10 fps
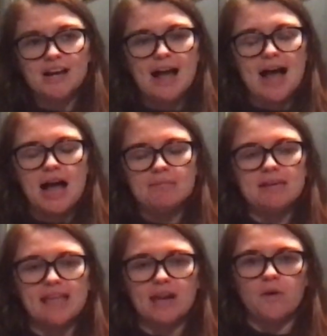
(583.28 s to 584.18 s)

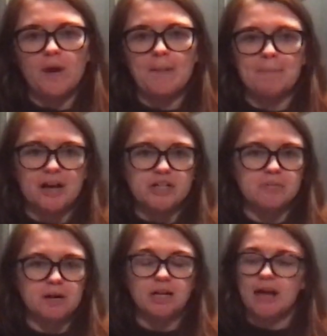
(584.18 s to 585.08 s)
And then on
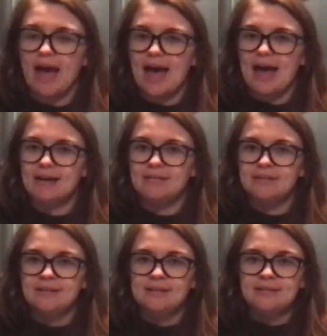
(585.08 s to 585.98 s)
Poshmark at
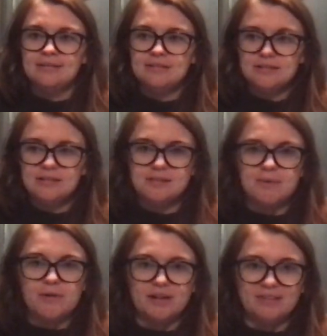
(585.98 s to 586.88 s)

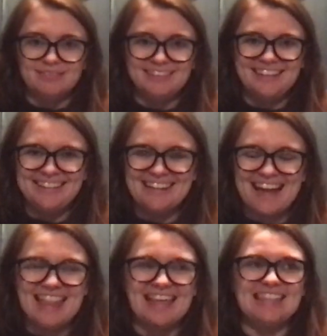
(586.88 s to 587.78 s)
Dimoda.
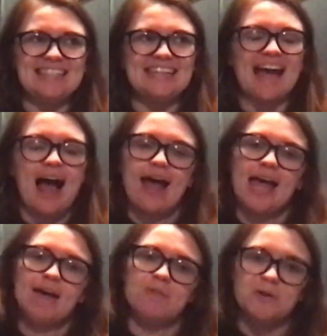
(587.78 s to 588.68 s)
And that's
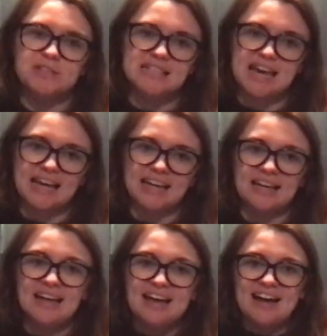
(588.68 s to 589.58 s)
Dimoda.
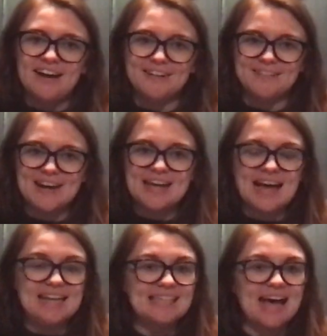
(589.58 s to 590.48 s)
All right,
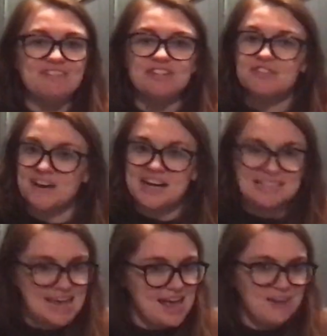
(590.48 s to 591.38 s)
guys, have a great
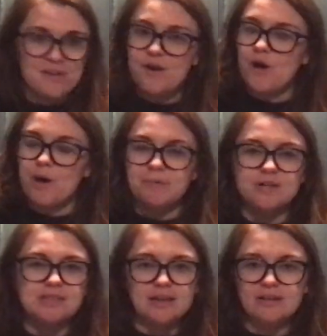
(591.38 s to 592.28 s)
day. Hope
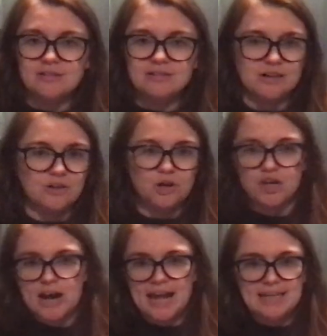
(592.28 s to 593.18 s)
your sales are
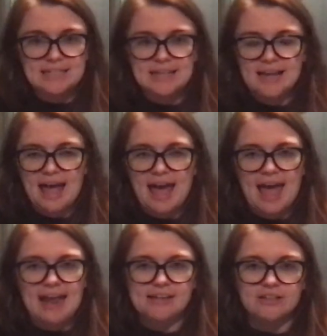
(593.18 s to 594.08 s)
great
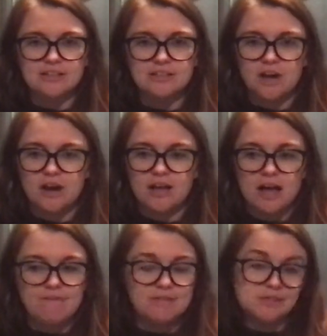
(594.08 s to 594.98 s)
and you're starting
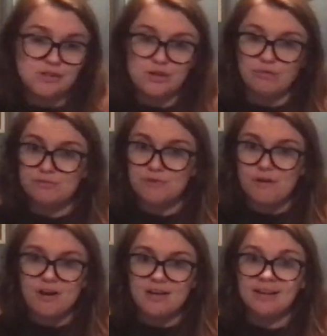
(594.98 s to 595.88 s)
off this
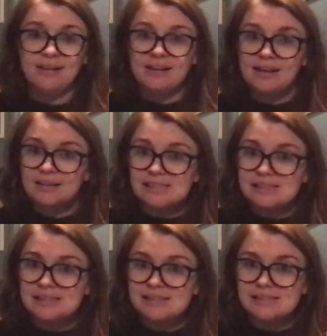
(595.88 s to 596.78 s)
Q4
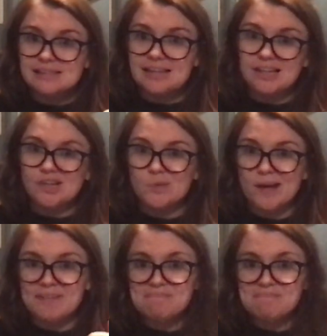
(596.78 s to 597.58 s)
in a good way.